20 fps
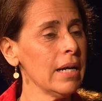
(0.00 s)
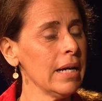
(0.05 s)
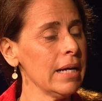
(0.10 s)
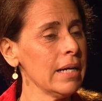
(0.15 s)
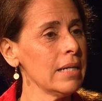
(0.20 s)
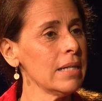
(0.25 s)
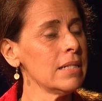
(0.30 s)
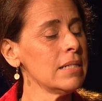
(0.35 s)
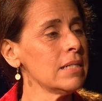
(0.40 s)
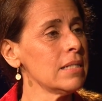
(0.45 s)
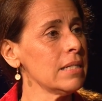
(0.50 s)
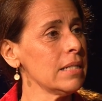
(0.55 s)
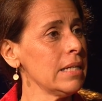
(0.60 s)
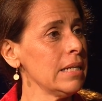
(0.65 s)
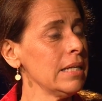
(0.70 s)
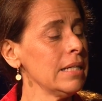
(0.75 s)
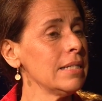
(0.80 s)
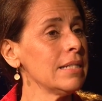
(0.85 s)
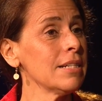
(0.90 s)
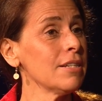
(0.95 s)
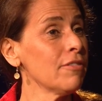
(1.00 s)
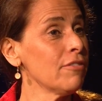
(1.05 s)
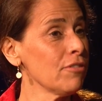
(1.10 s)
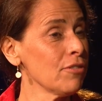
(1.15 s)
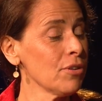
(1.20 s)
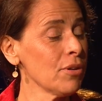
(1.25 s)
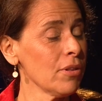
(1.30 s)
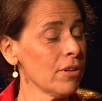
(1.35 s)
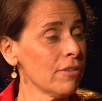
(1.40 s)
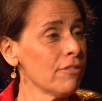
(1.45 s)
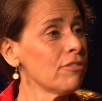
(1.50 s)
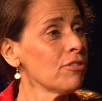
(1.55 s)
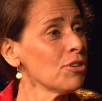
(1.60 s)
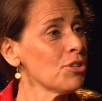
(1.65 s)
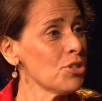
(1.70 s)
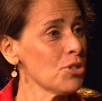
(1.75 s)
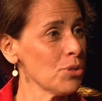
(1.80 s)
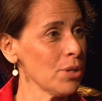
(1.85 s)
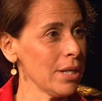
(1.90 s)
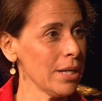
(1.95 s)
And he did the
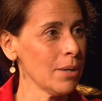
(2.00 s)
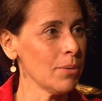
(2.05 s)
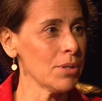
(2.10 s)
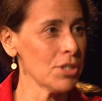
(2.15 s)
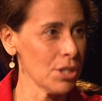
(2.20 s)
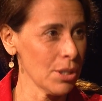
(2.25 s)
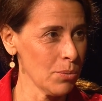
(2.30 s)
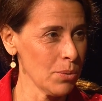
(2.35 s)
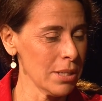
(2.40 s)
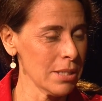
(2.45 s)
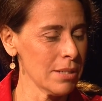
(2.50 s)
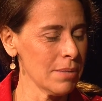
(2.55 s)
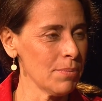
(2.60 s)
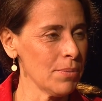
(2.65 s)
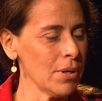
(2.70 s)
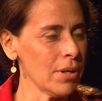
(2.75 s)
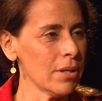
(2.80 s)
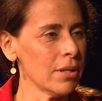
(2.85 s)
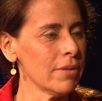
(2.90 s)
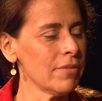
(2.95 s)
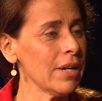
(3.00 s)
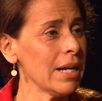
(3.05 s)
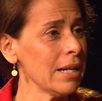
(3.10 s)
first training, which I wasn't part of,